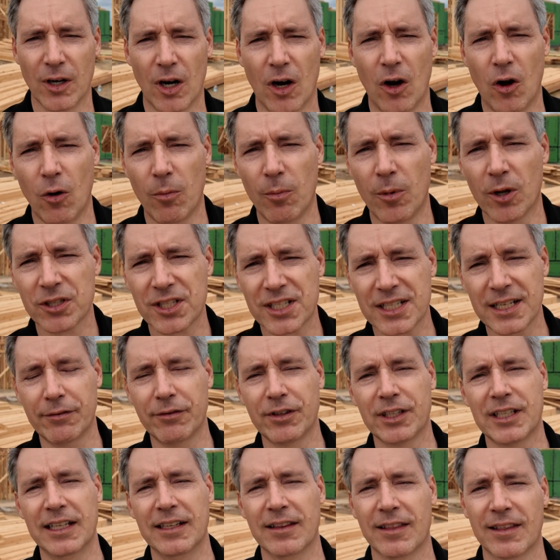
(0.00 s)
Almost
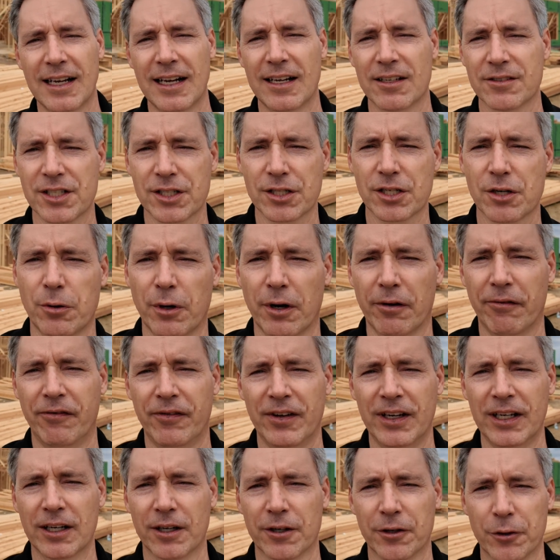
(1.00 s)
17,000 square
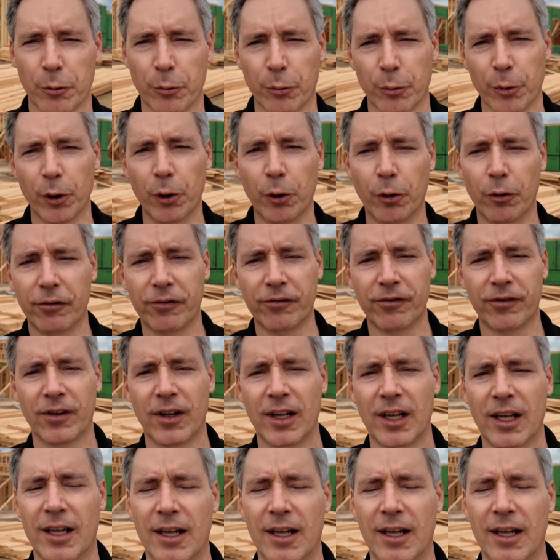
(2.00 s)
feet under roof.